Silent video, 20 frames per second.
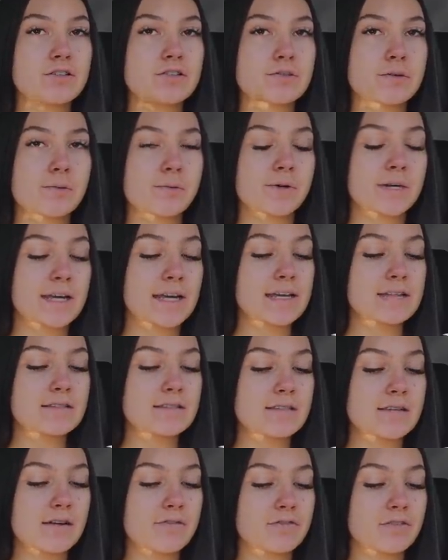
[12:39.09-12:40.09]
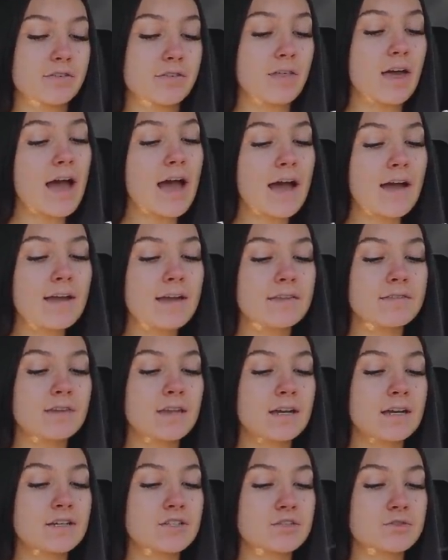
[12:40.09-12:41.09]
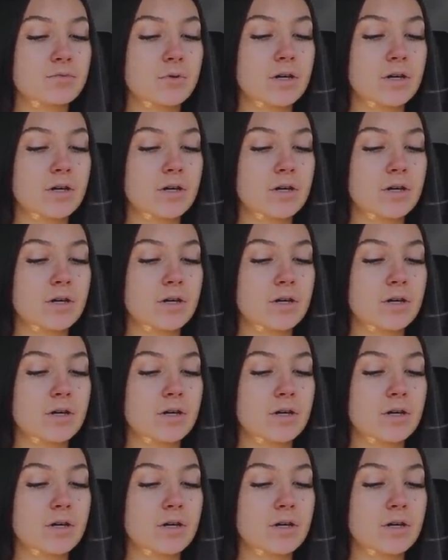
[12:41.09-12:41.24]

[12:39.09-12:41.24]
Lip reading: So I wanna get stuff for that. And then I just